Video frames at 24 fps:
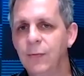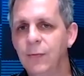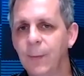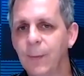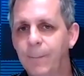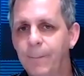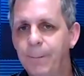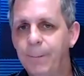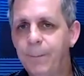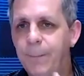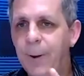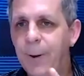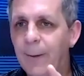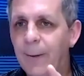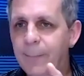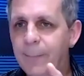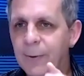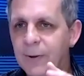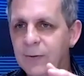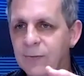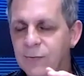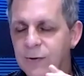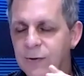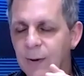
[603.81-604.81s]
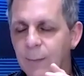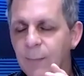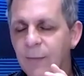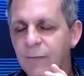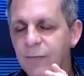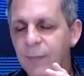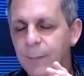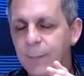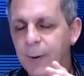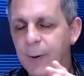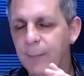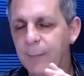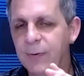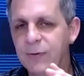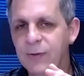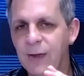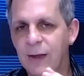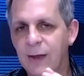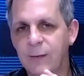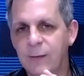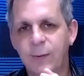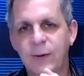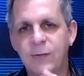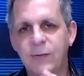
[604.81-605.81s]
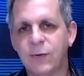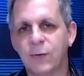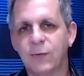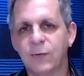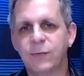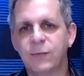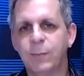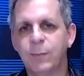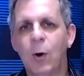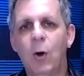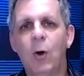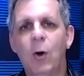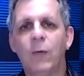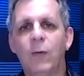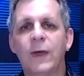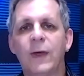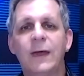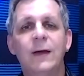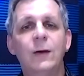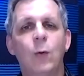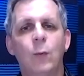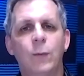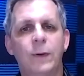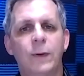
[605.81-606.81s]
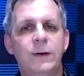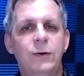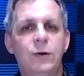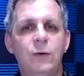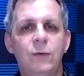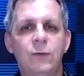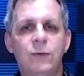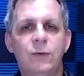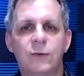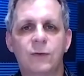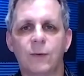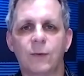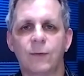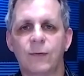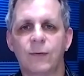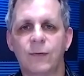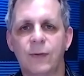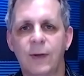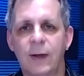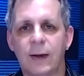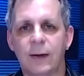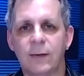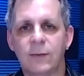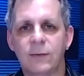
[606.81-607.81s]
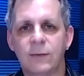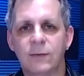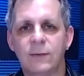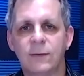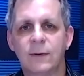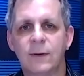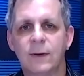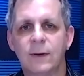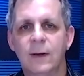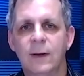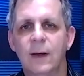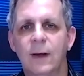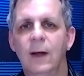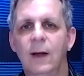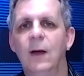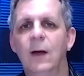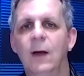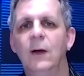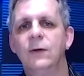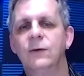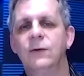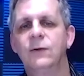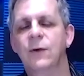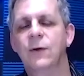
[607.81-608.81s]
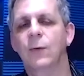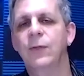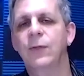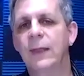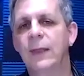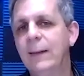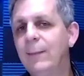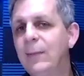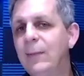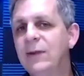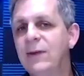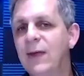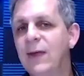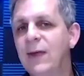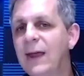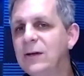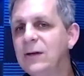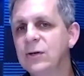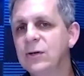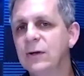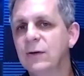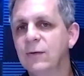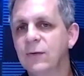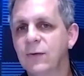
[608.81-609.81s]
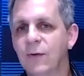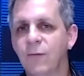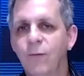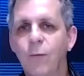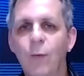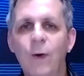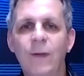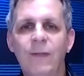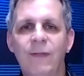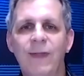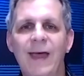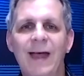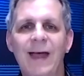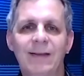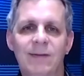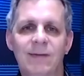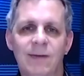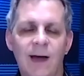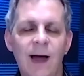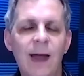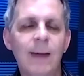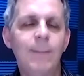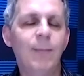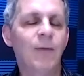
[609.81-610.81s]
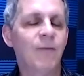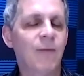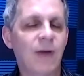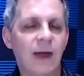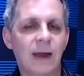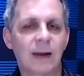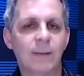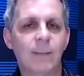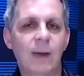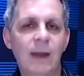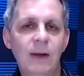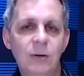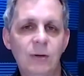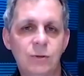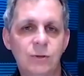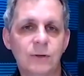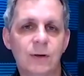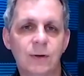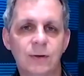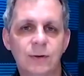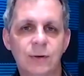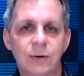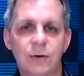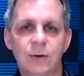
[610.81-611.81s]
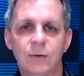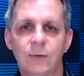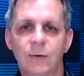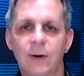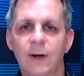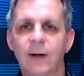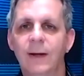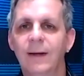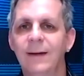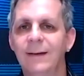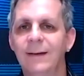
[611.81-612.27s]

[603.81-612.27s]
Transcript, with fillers: the puppets, some of the puppets had to be so small they could only do certain things. Hmm. So the limitations of what that type of animation could do